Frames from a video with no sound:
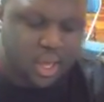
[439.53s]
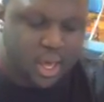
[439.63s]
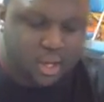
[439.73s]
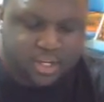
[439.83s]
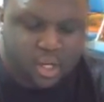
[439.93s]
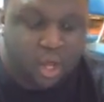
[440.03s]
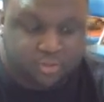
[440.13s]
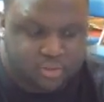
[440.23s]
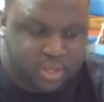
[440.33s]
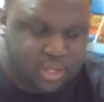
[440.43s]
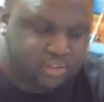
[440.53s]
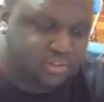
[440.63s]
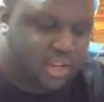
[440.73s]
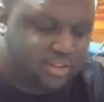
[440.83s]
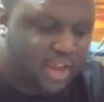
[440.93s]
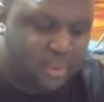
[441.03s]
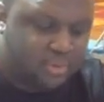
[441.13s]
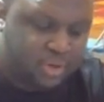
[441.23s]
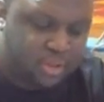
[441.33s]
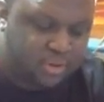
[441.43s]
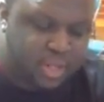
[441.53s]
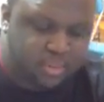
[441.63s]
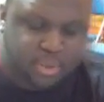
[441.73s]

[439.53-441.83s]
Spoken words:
I only lost to Agents and I tied with another deck.